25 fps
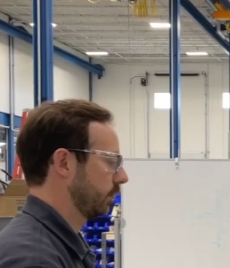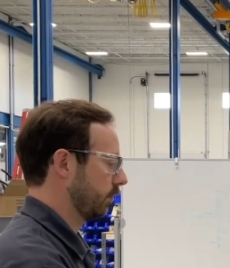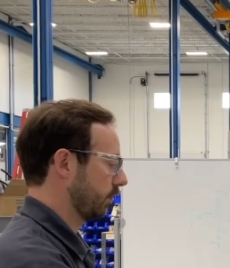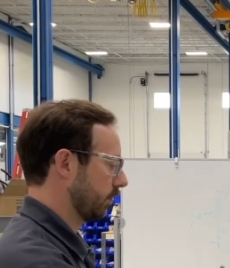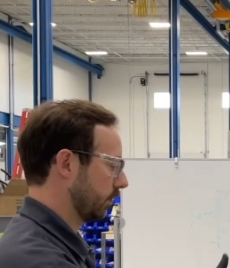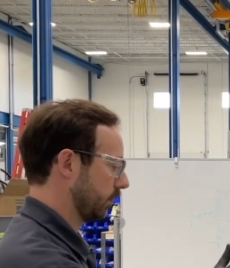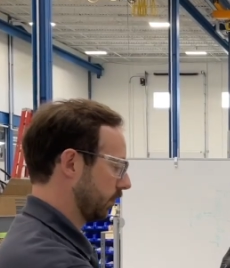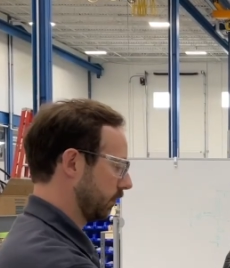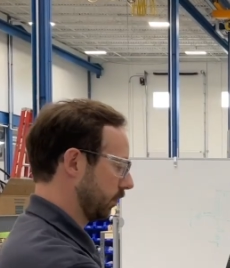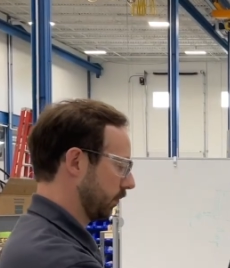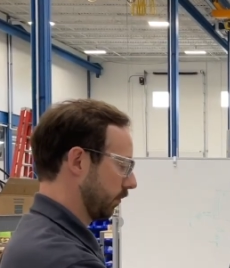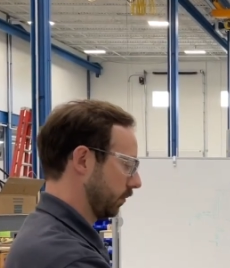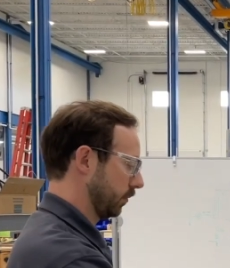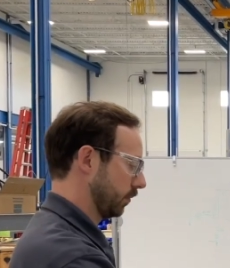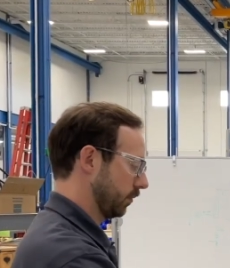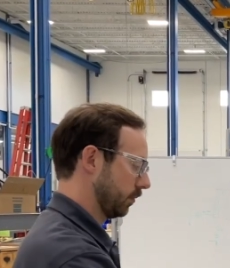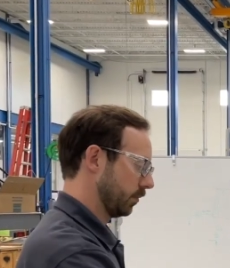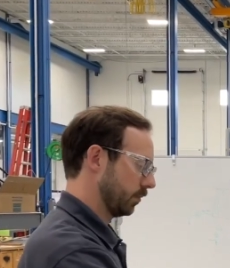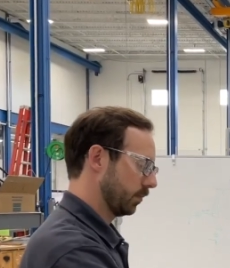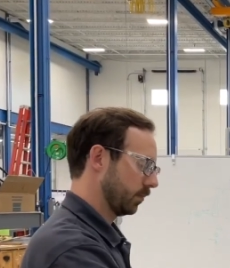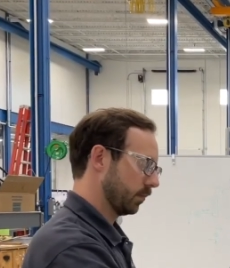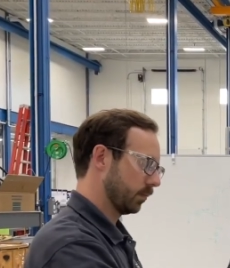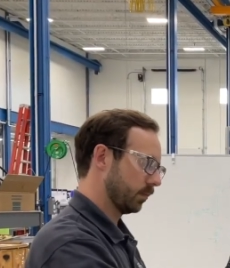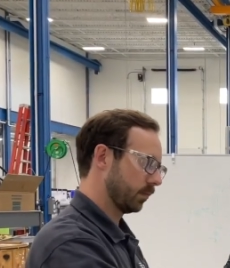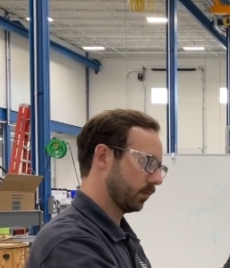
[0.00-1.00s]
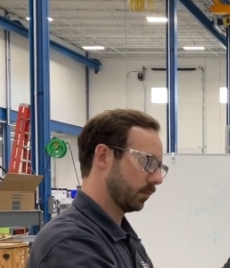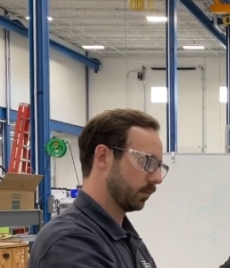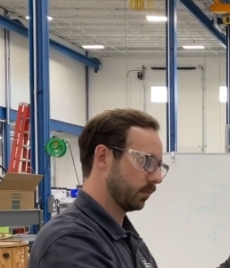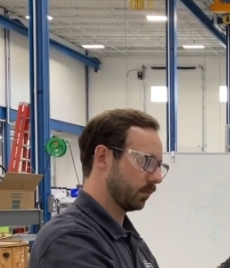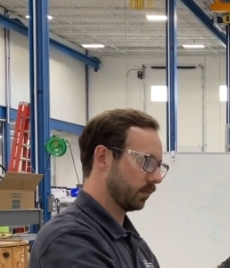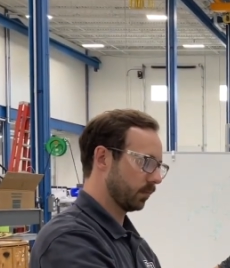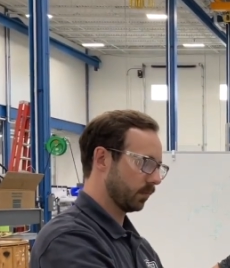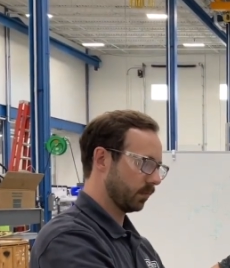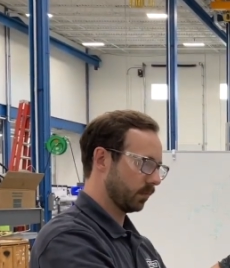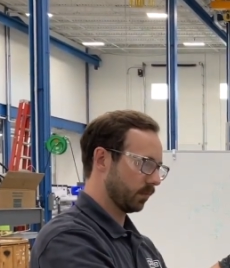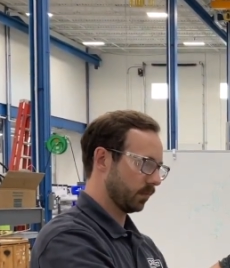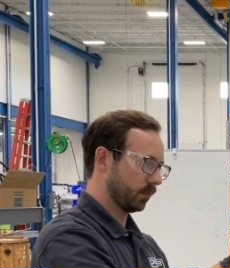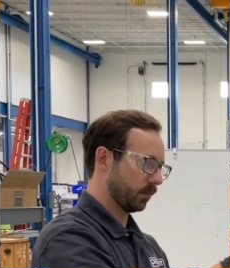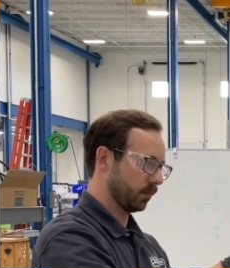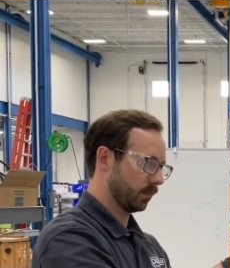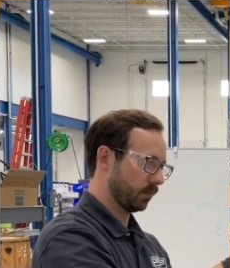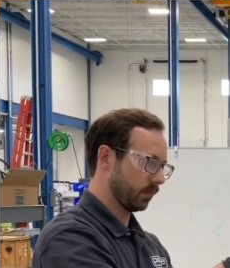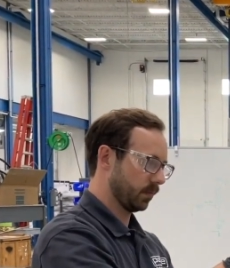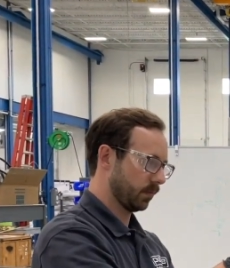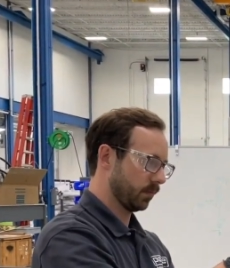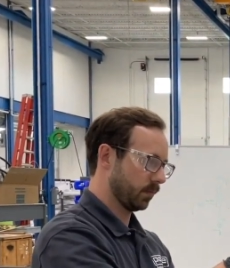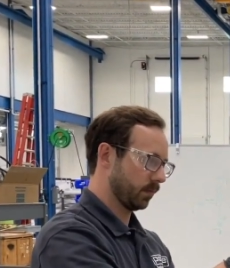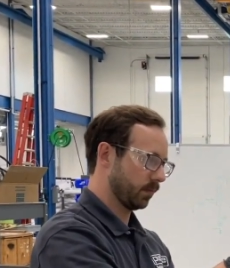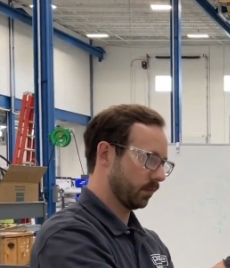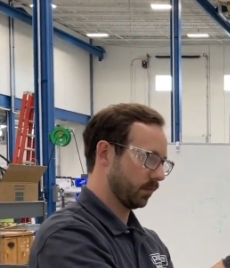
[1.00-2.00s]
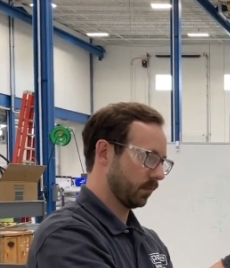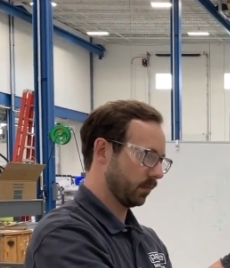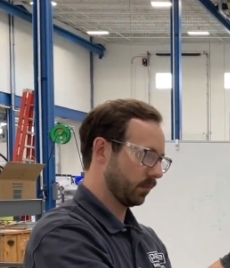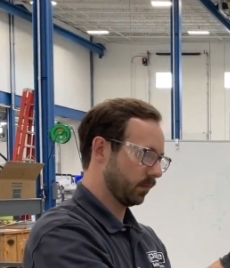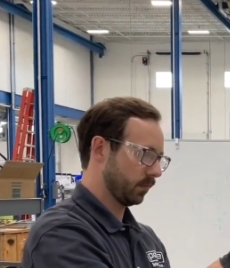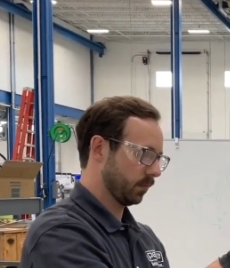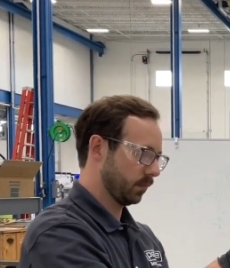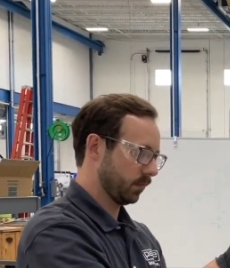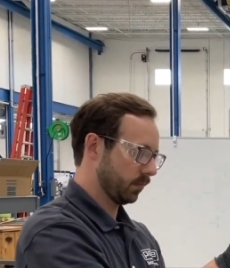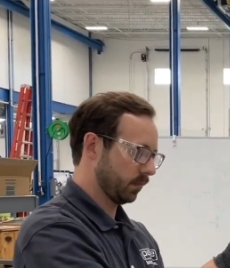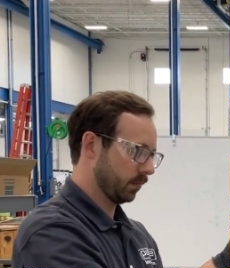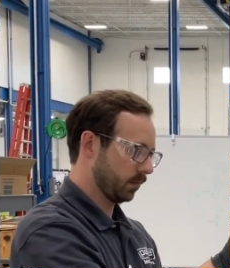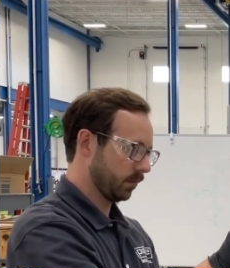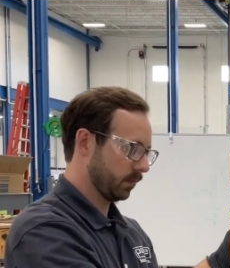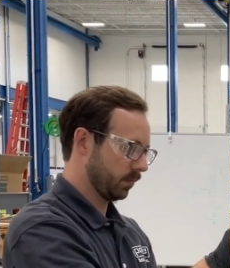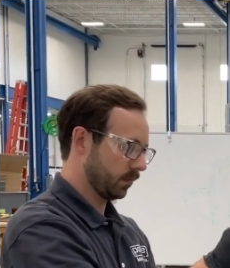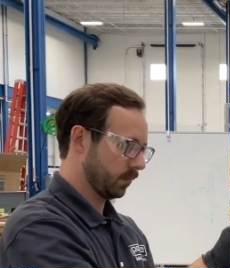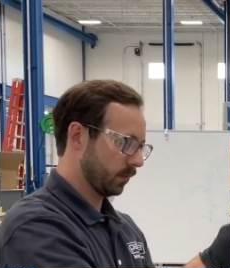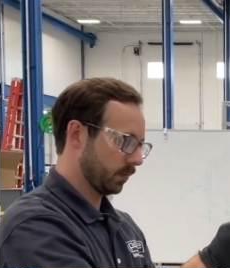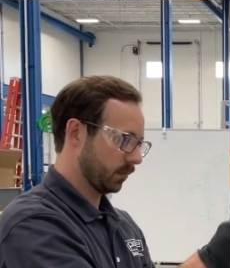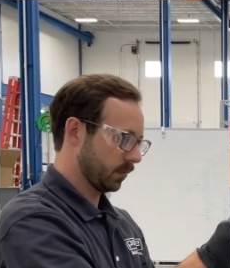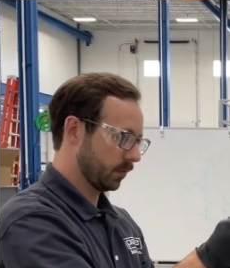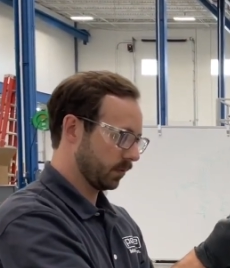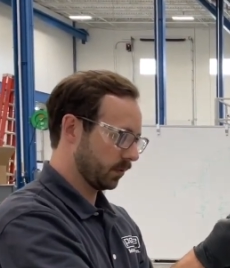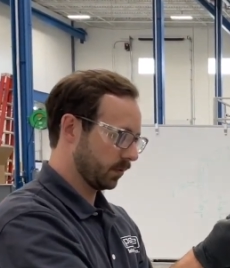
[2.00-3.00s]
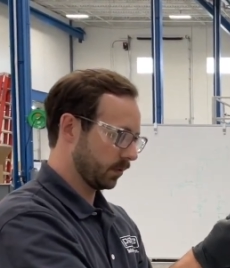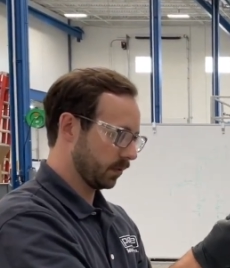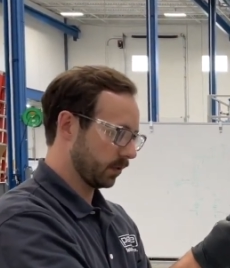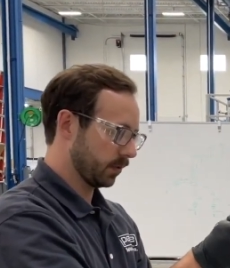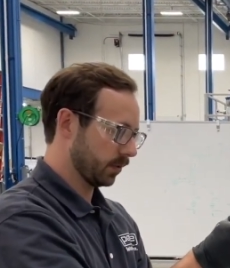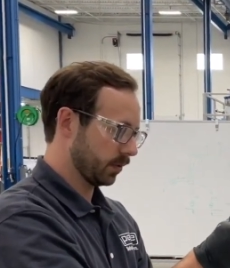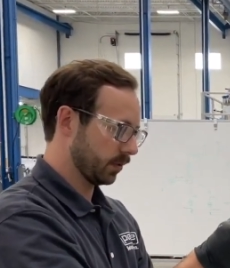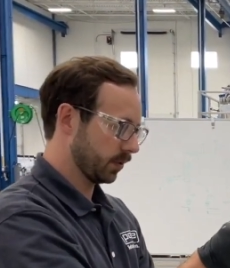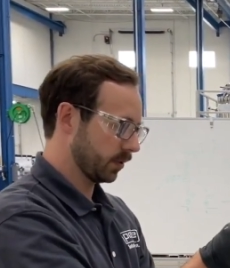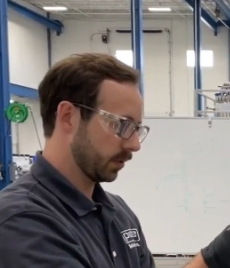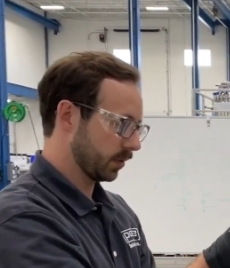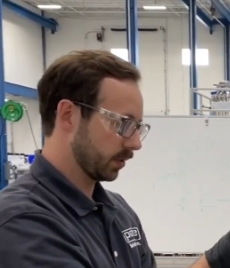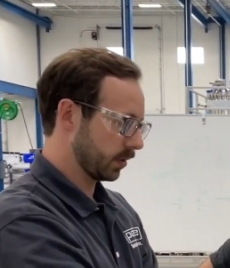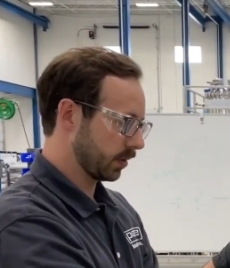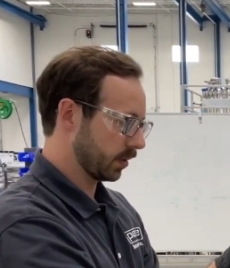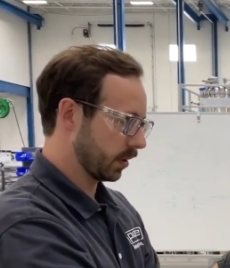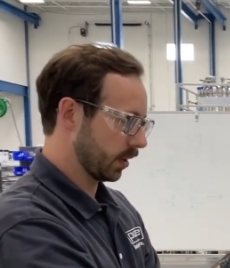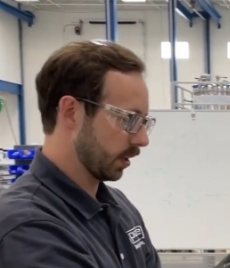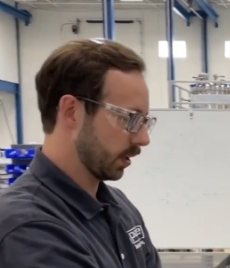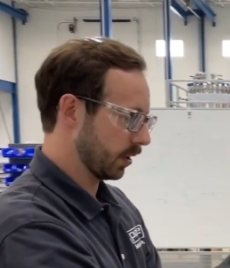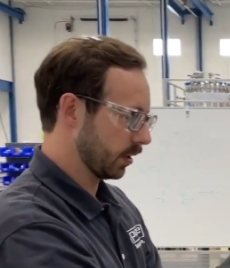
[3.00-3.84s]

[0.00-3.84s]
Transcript: (no one is talking)